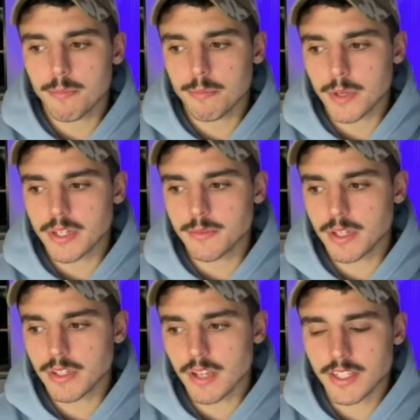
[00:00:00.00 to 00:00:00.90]
but
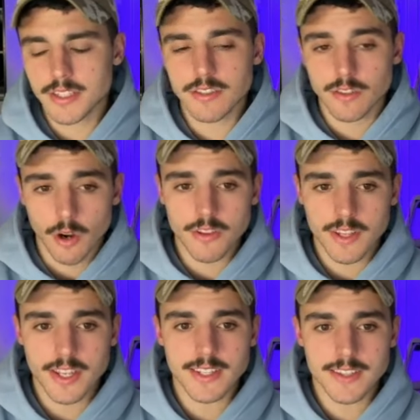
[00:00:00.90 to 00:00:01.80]
because I just don't
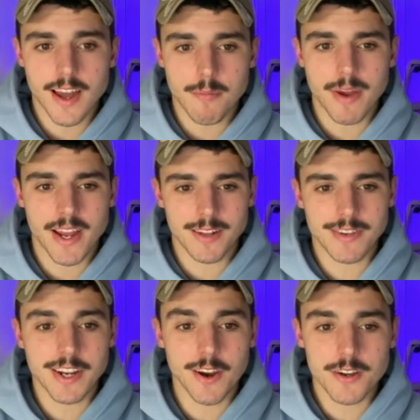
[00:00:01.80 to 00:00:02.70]
think he's that bad of a
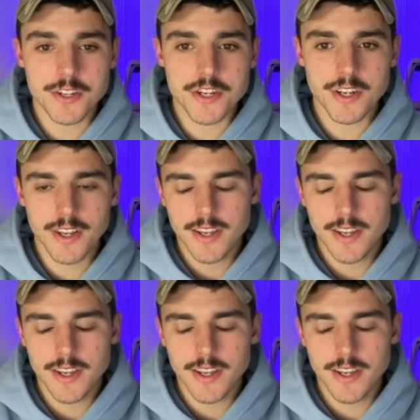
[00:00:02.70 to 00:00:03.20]
coach.